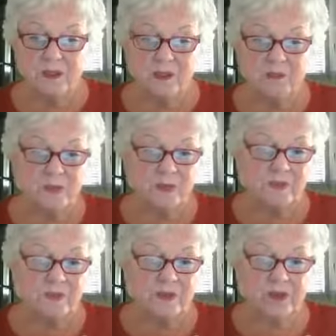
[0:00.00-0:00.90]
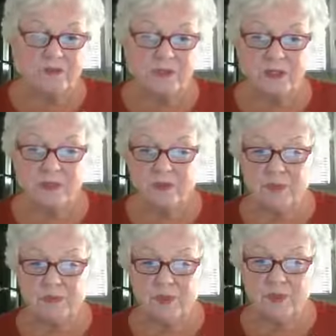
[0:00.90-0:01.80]
More than 5 million
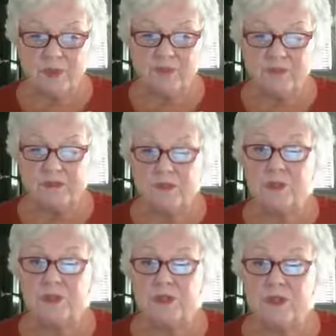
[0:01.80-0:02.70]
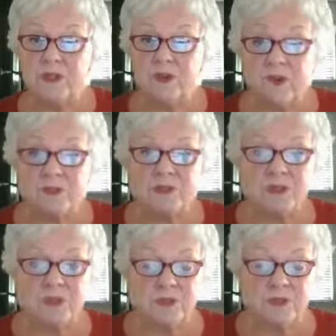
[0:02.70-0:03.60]
people are living with
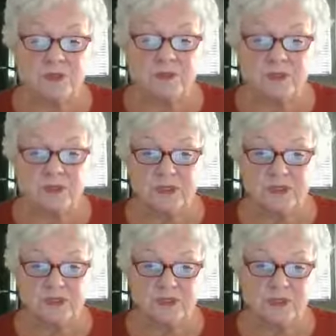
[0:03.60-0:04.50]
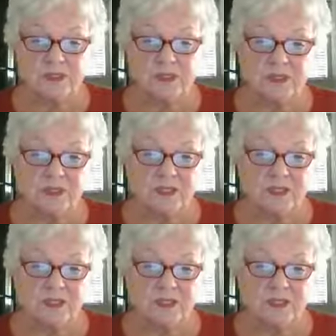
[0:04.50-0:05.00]
just Alzheimer's disease,